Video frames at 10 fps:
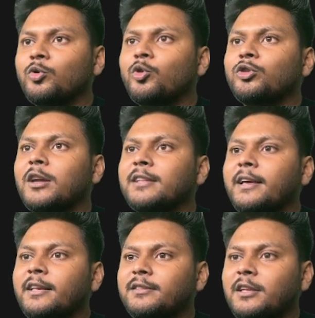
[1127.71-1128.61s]
So those are the
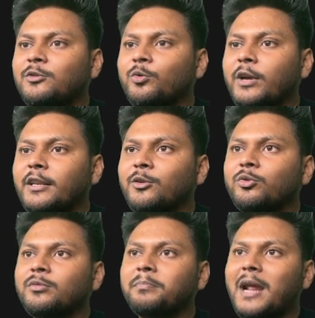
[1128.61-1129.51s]
cases you can
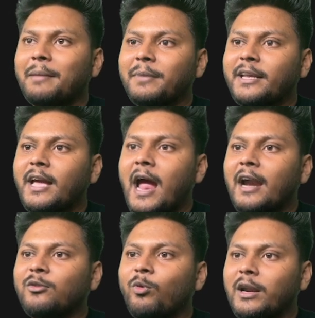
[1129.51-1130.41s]
use primary
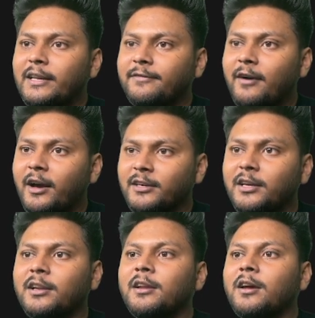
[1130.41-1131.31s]
and
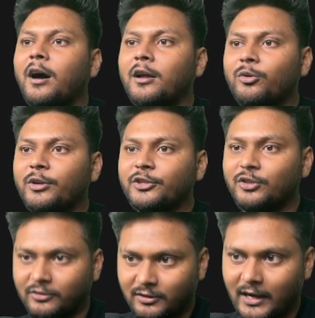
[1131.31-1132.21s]
qualifier
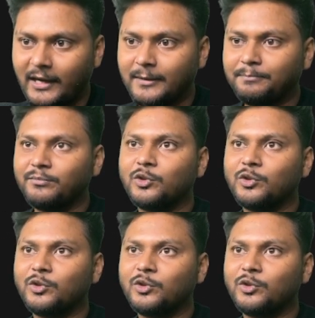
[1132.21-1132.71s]
annotations, right?